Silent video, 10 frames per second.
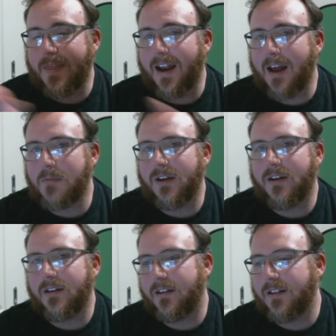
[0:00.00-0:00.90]
That
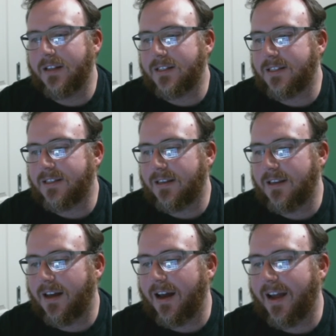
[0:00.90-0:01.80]
happened this
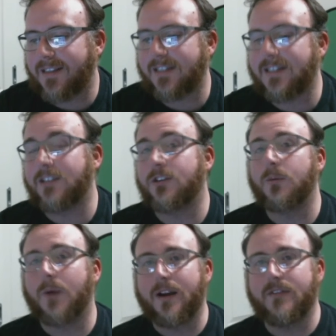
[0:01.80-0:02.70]
HSC too.
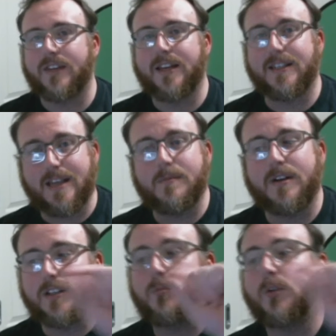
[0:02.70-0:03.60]
One of the
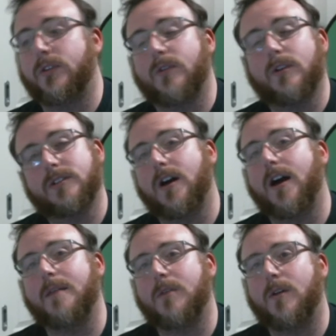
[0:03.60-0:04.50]
examiners put the wrong
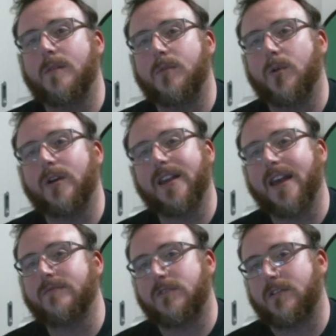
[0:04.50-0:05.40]
time on the board and
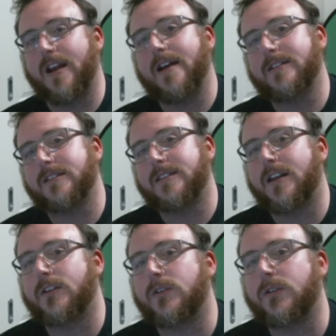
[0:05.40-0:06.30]
gave him 3 hours instead
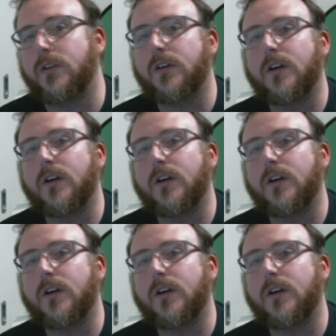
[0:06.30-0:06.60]
of 2.